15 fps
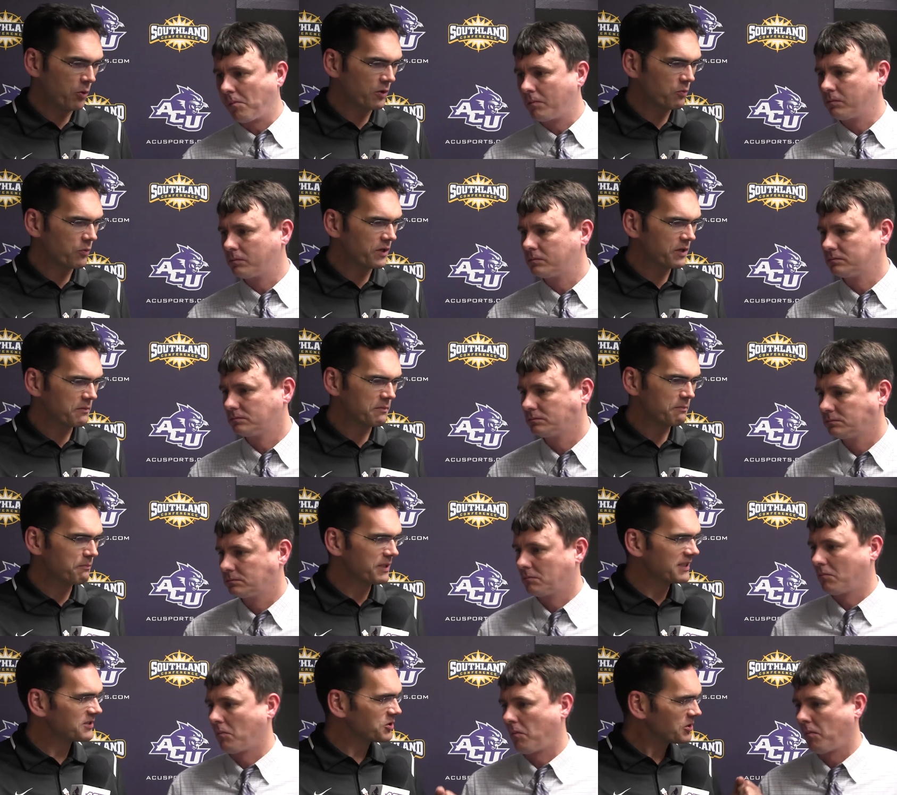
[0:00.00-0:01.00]
Speaker 1: point win.
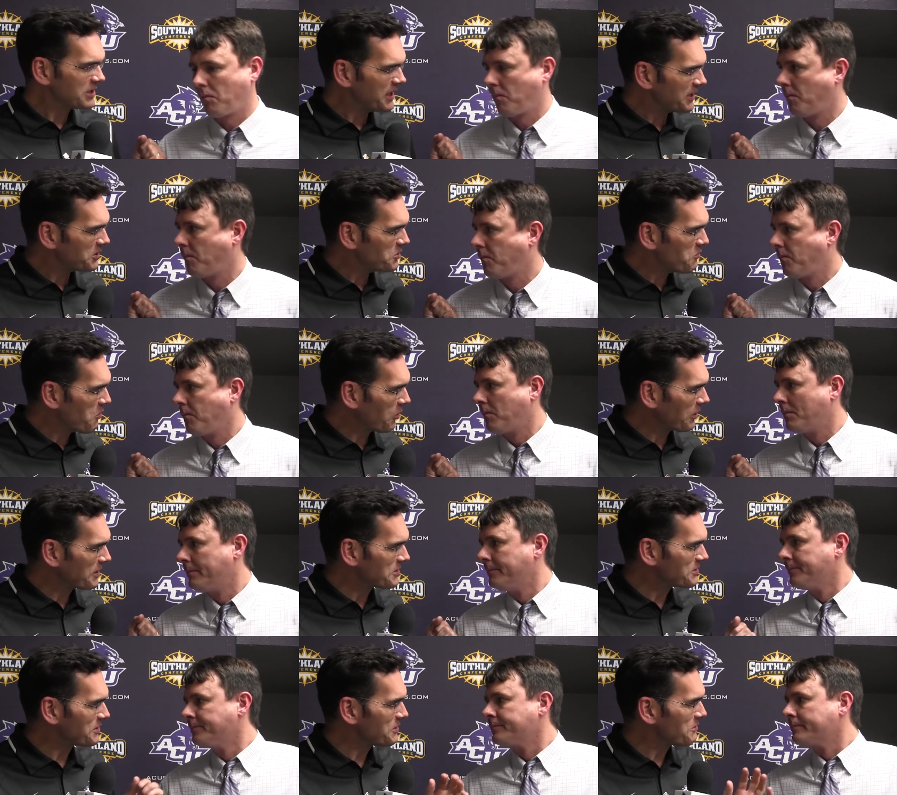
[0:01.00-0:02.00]
But just like New
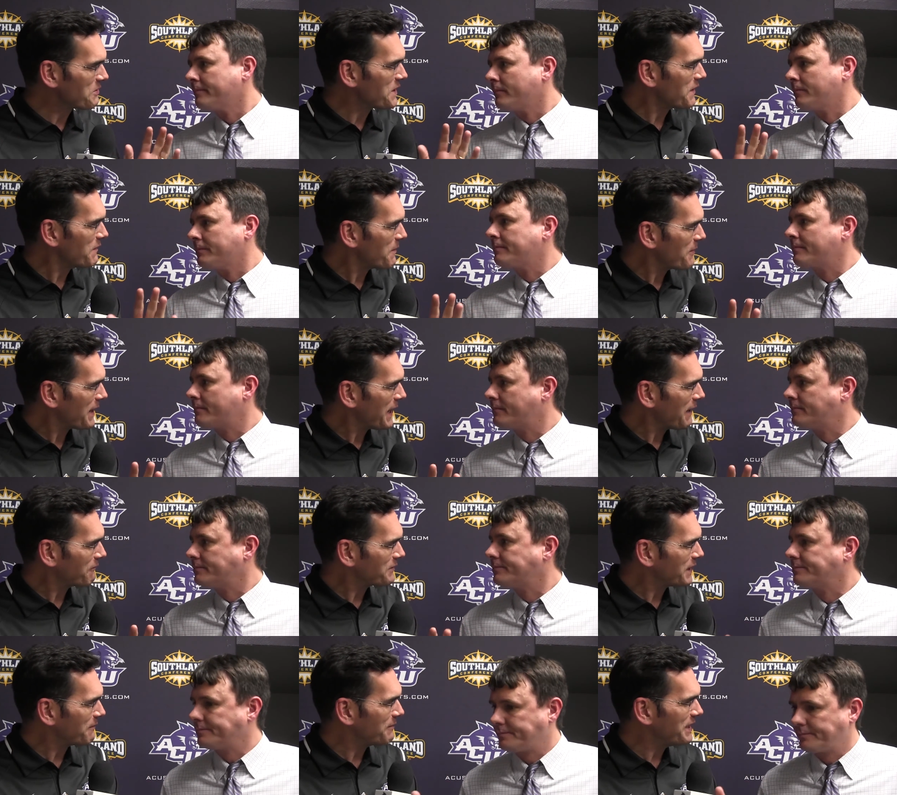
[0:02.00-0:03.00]
Orleans, you give up a
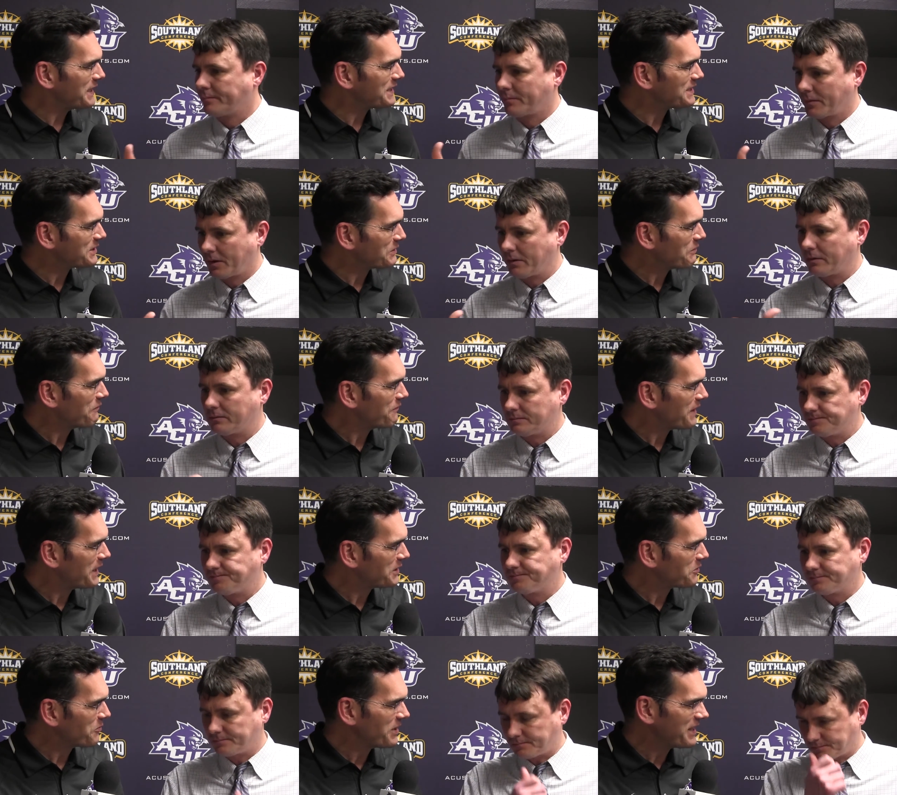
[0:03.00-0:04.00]
halftime lead and still
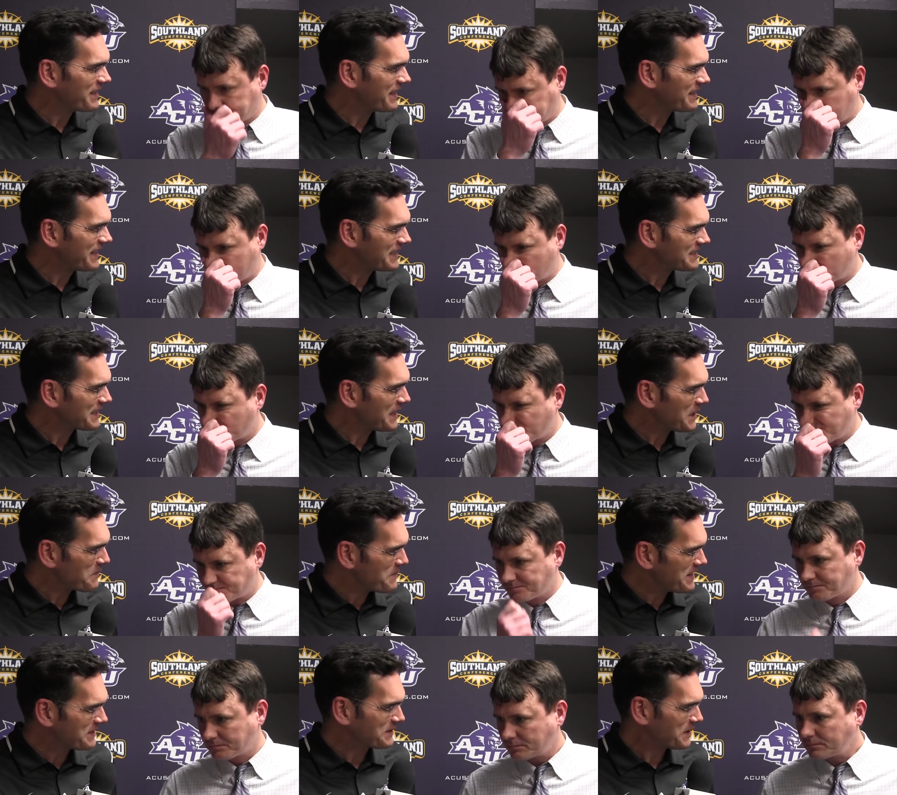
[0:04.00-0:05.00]
find a way. That, that's got to
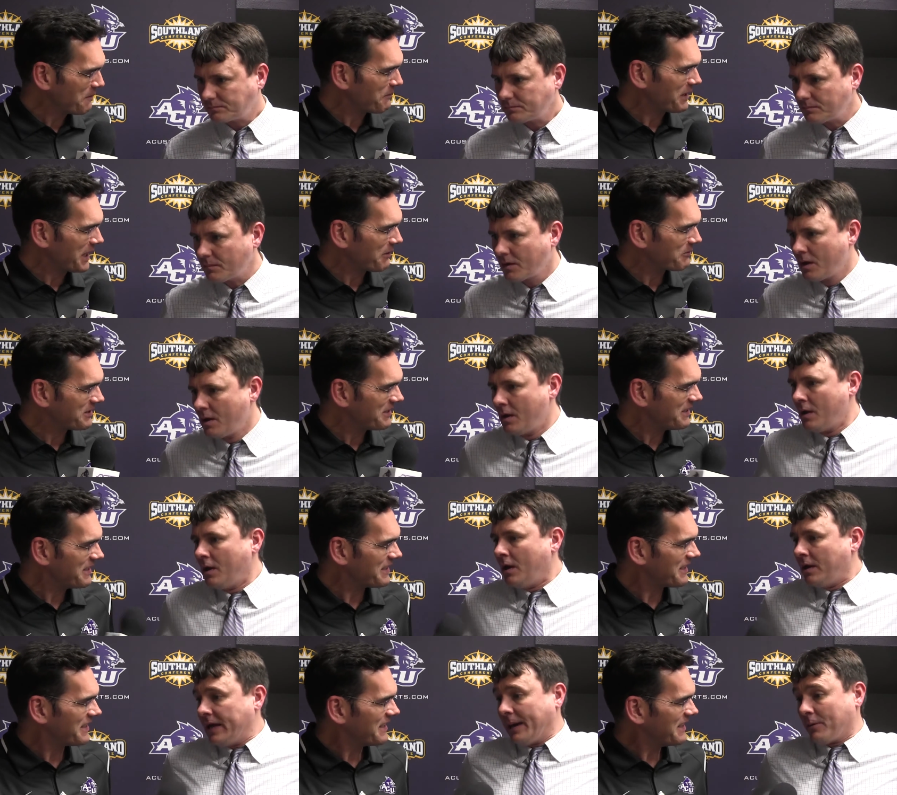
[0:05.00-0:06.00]
mean something, I would think.
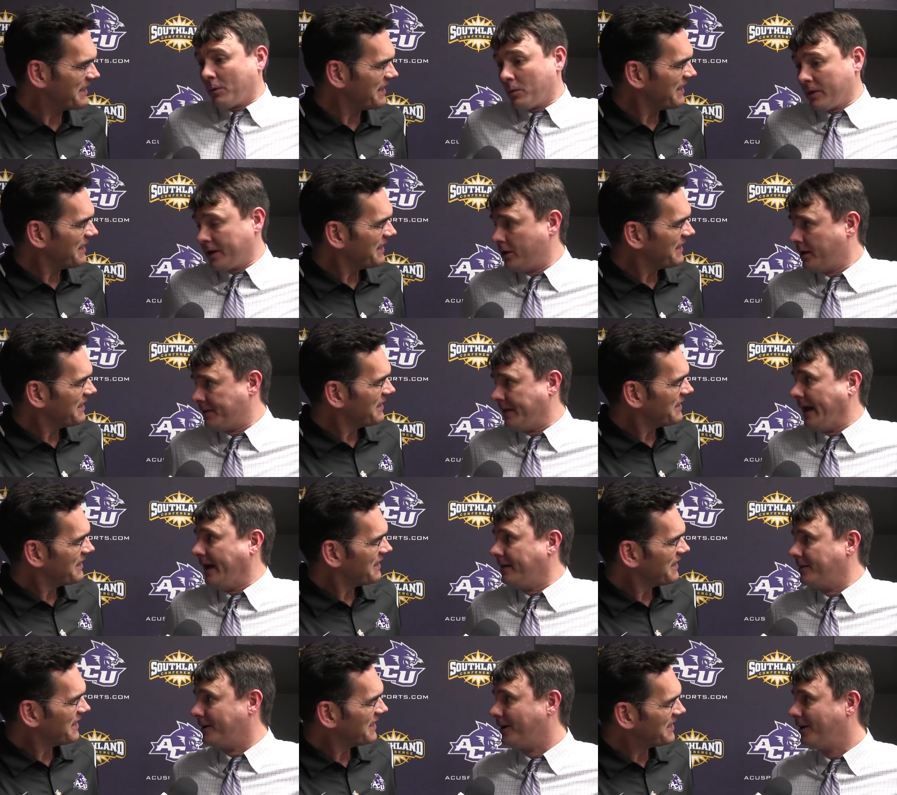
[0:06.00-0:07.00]
Speaker 2: Yeah, we're really good at that.
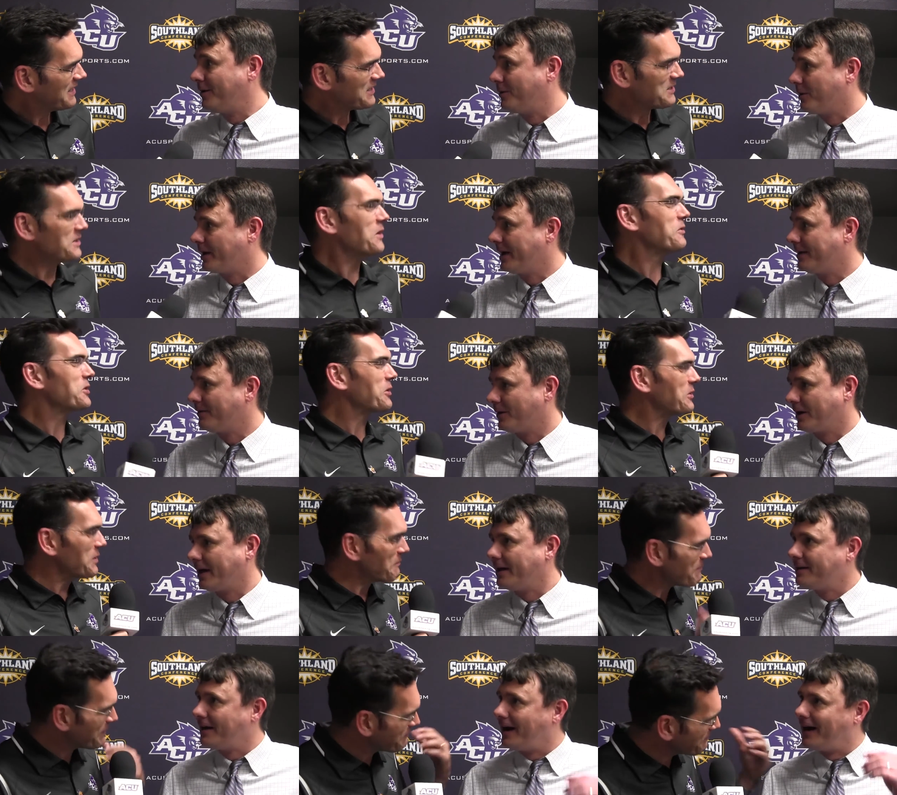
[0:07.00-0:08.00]
You know, we're no, getting, you're we're good,
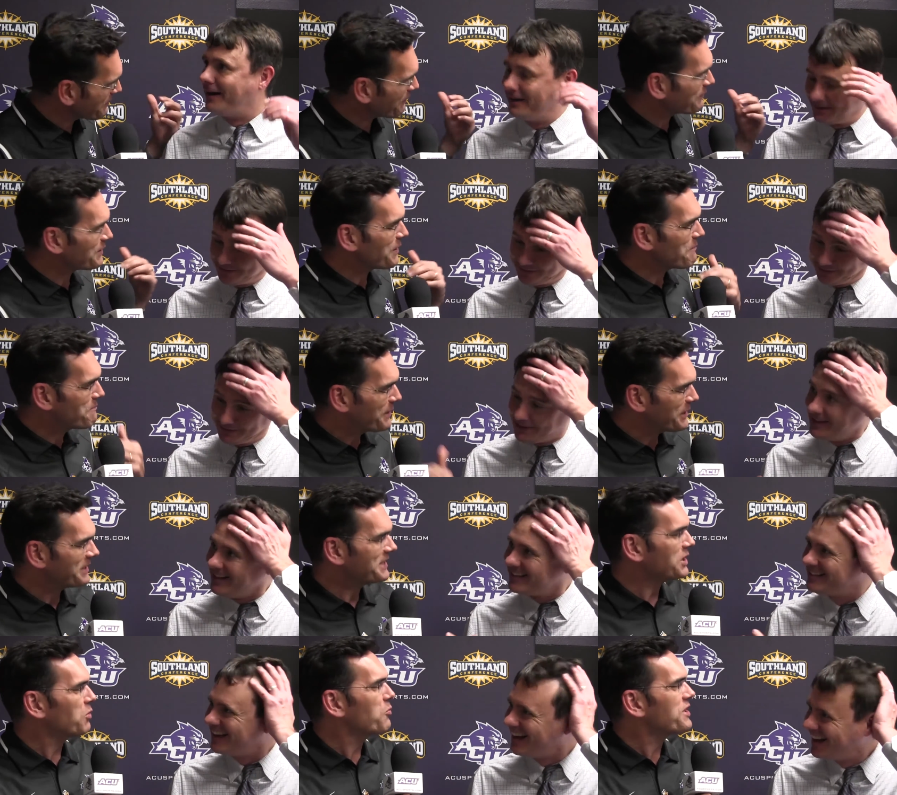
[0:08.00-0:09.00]
getting, but, uh, but,
Speaker 1: the
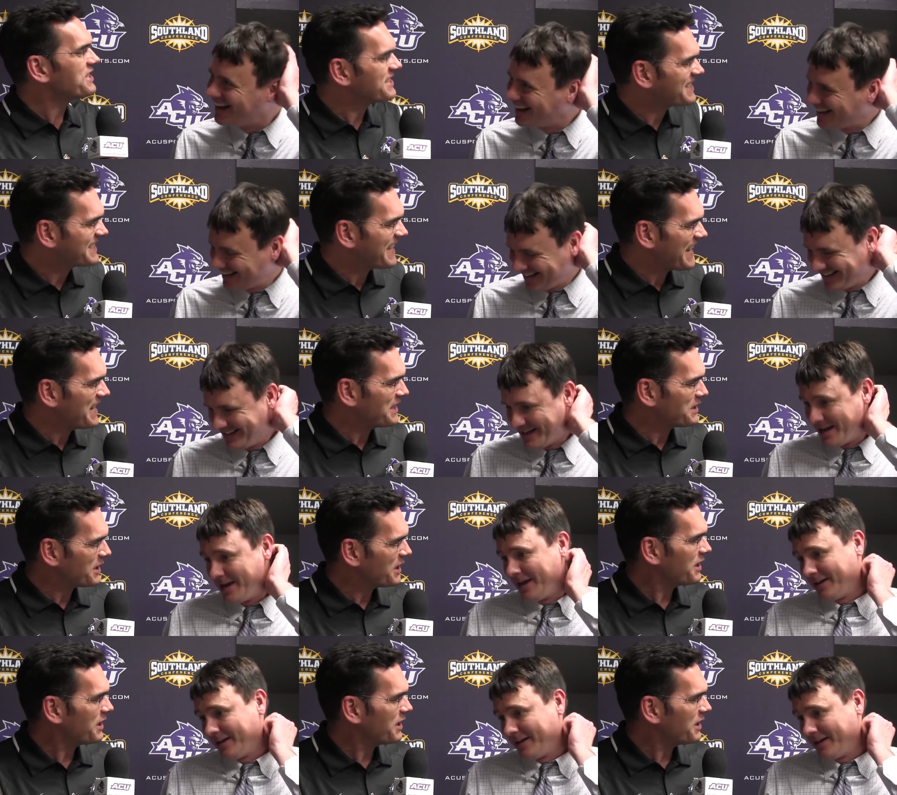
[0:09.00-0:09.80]
ability to withstand
Speaker 2: a,